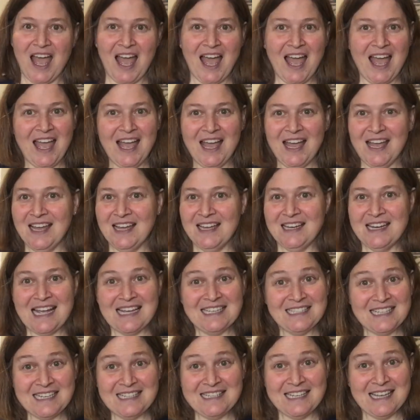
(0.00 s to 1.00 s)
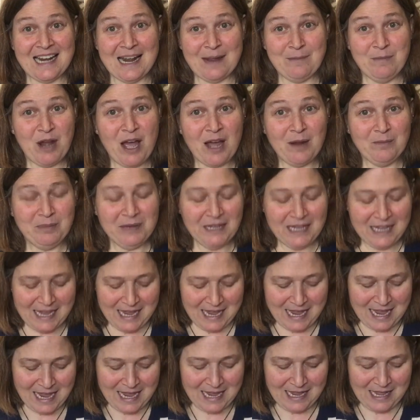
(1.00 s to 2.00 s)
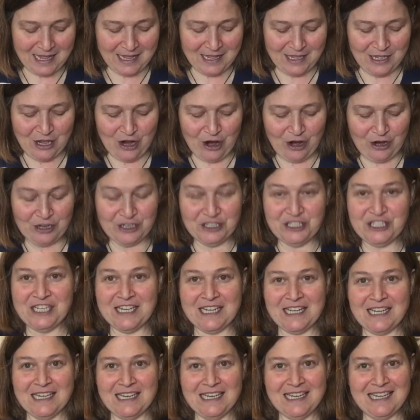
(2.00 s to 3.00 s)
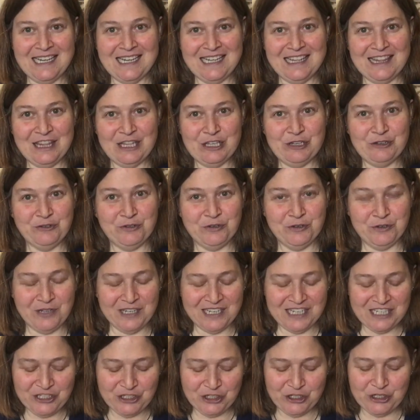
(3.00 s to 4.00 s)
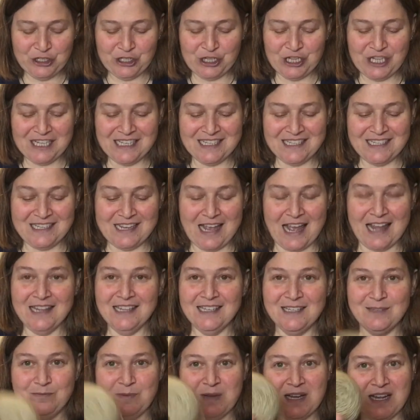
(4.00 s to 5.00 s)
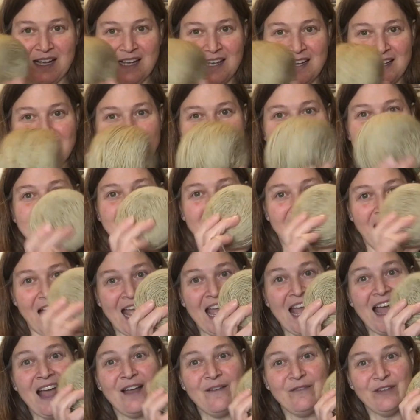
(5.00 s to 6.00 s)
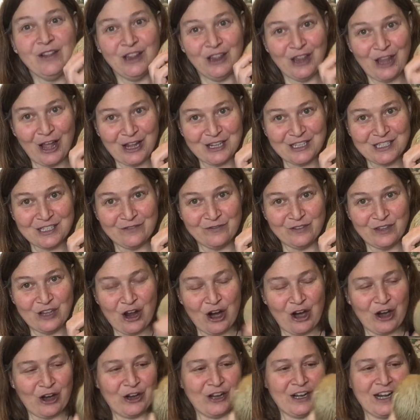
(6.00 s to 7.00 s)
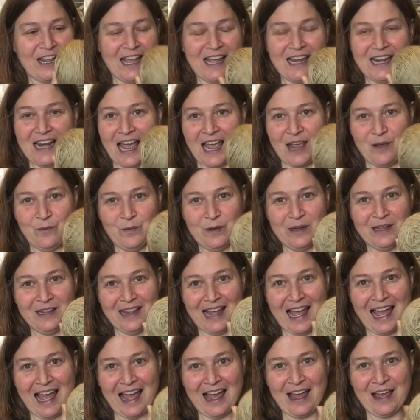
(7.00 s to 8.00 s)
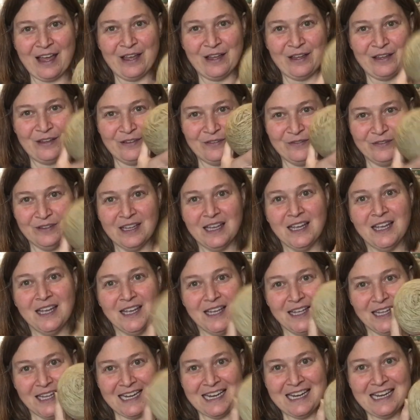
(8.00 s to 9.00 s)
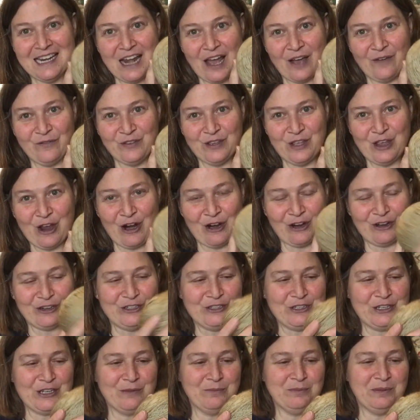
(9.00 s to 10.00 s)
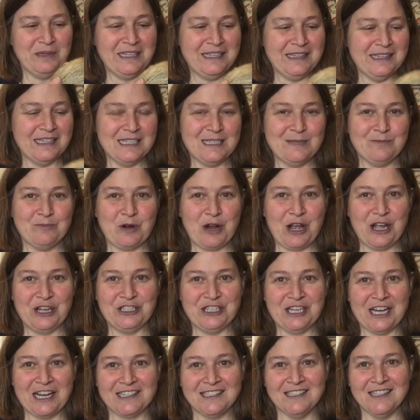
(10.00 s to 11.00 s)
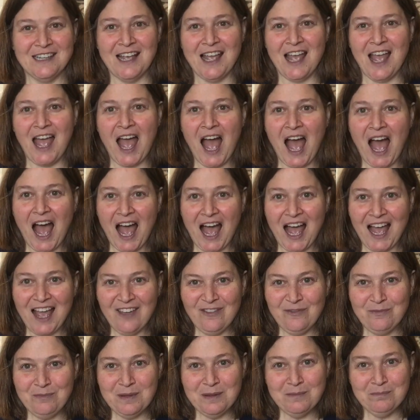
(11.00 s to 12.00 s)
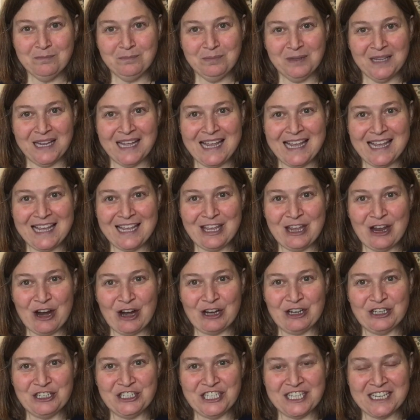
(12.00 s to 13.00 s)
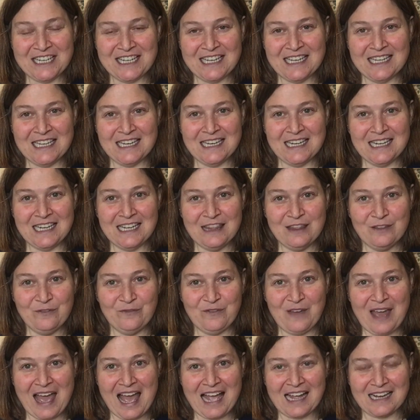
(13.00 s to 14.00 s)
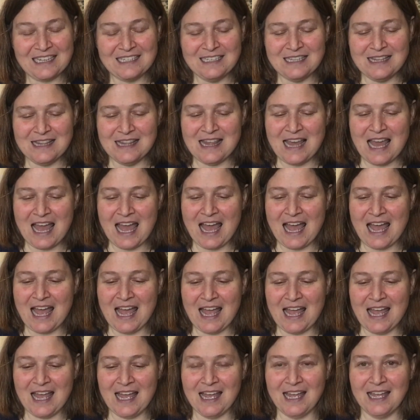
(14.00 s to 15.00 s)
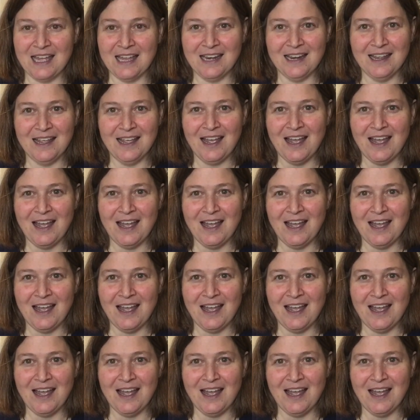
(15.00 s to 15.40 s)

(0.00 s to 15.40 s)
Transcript: And as I said, I'm not playing yarn chicken in the traditional sense because I have lots of yarn and I will have enough yarn to complete this project. I've been playing yarn chicken in the fact that